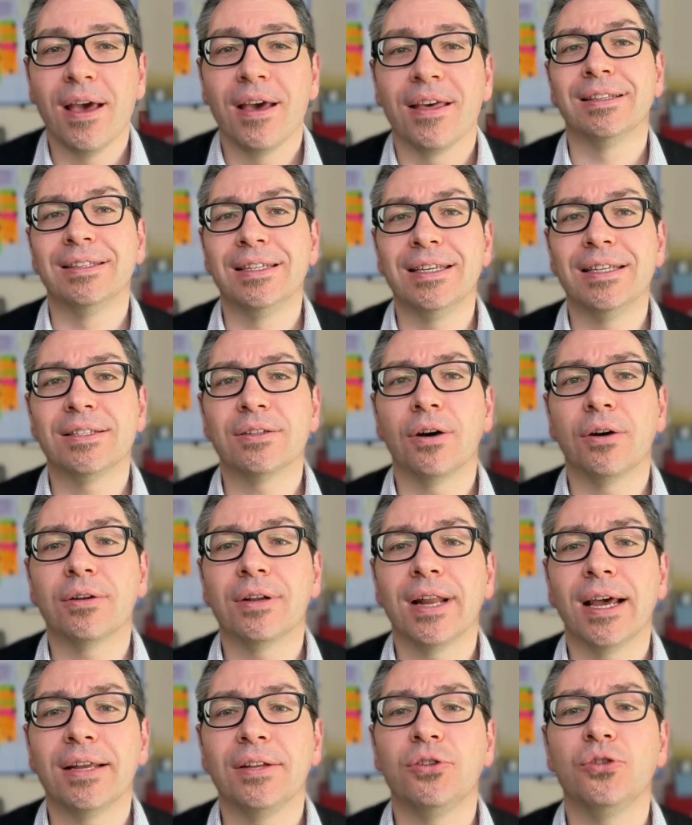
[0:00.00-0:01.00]
These
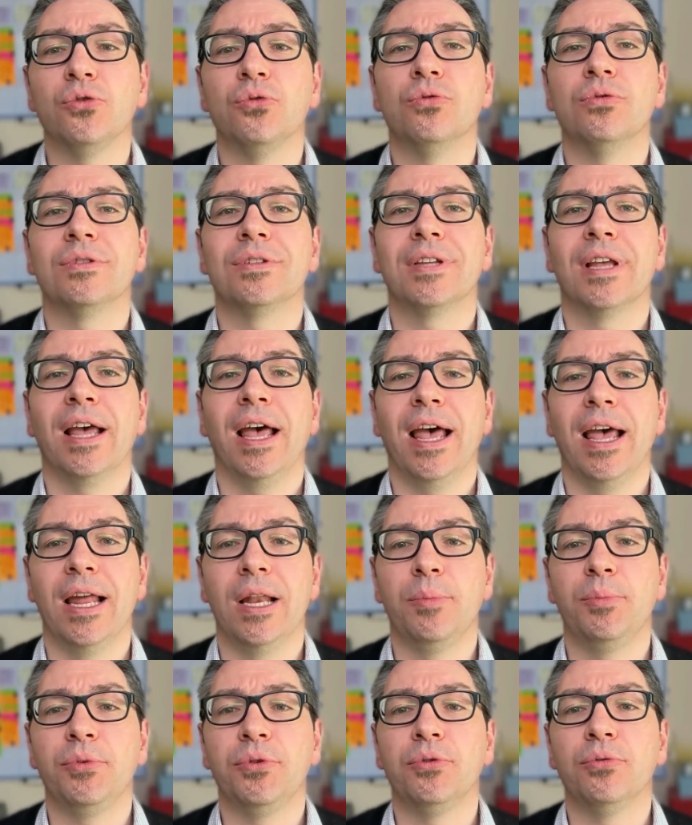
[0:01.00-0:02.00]
online tools
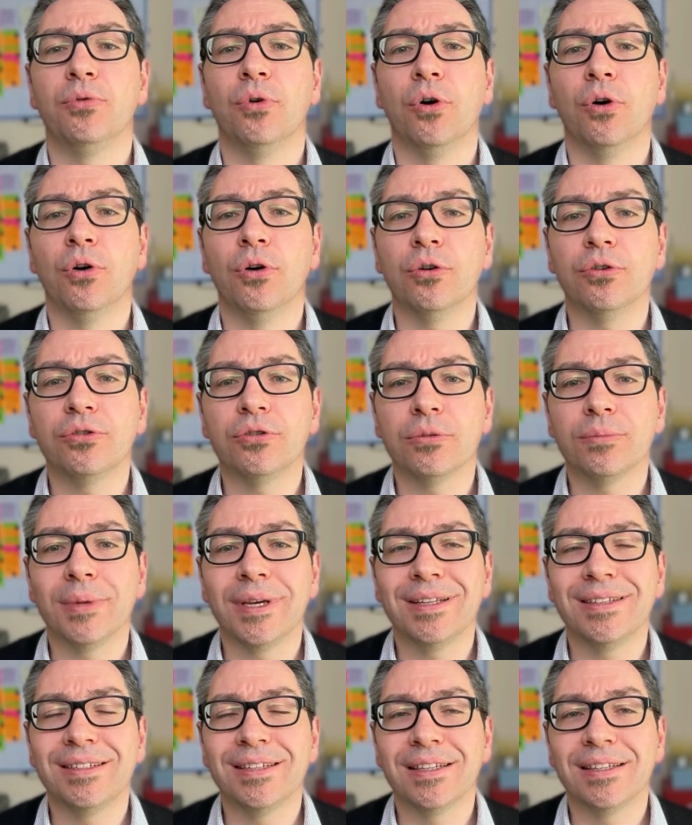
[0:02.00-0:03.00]
help you
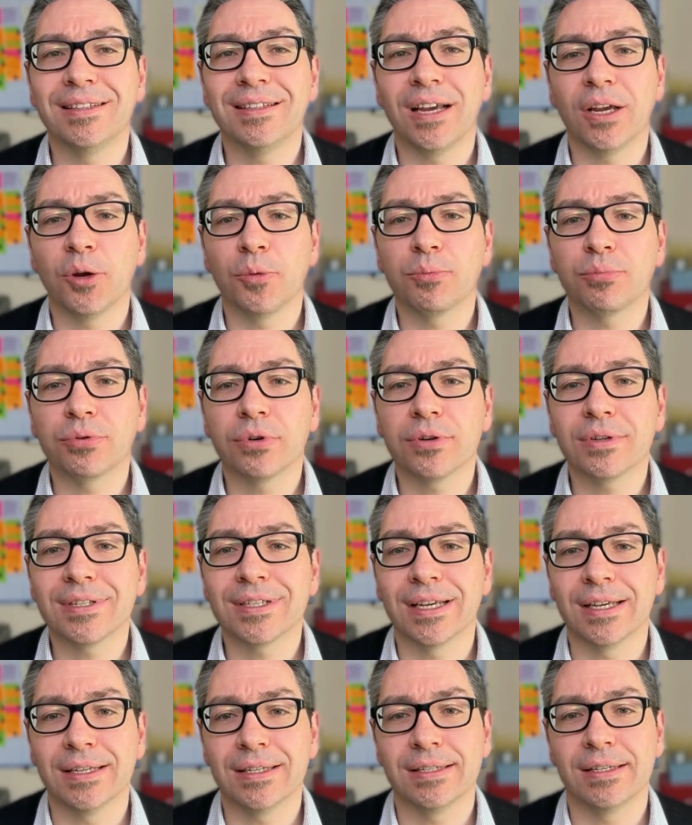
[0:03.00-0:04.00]
automate the entire
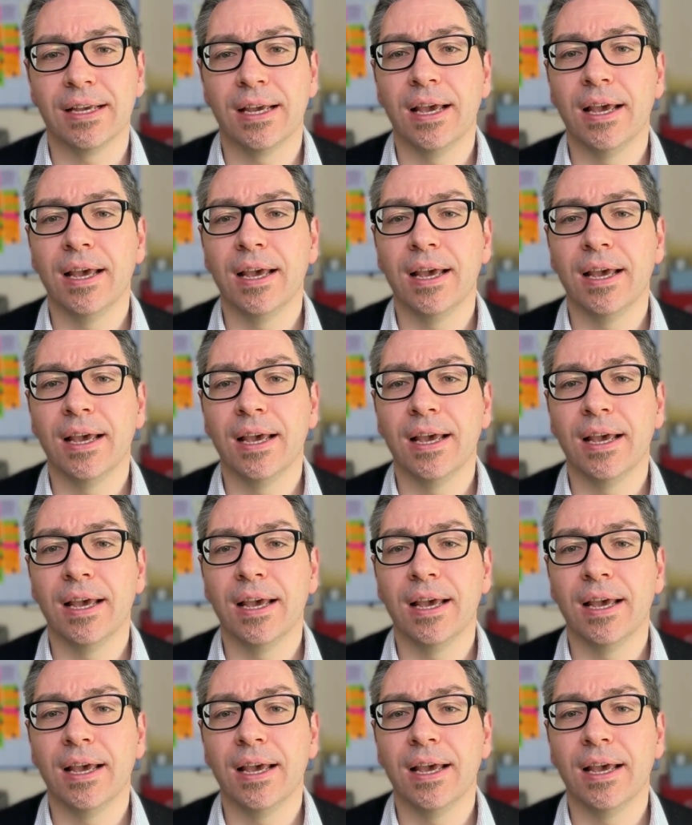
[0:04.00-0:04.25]
process,